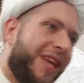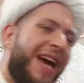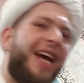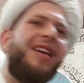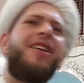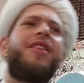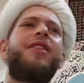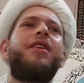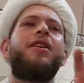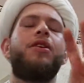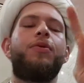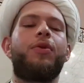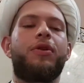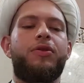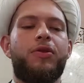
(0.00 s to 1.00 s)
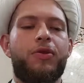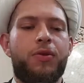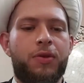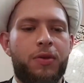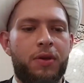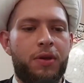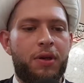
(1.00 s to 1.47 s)
Anything you want to
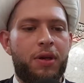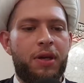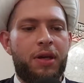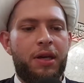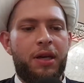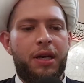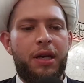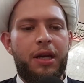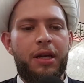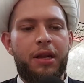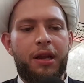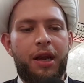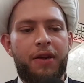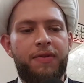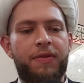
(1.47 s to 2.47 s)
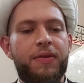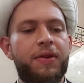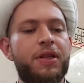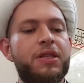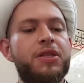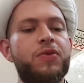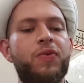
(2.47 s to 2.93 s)
do in life.
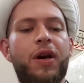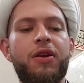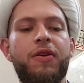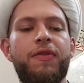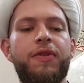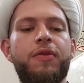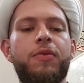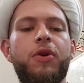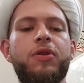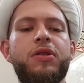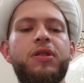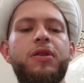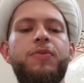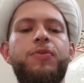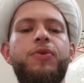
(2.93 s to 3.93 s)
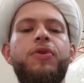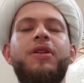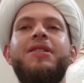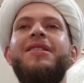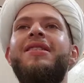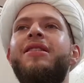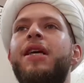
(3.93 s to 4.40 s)
This is one of the most
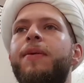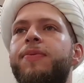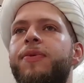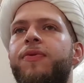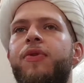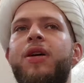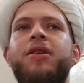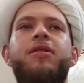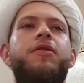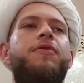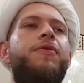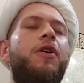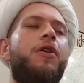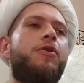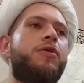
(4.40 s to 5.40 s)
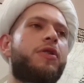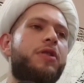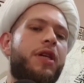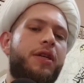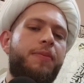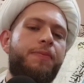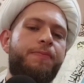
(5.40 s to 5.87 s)
important steps for us to follow
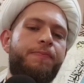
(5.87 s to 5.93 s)
today.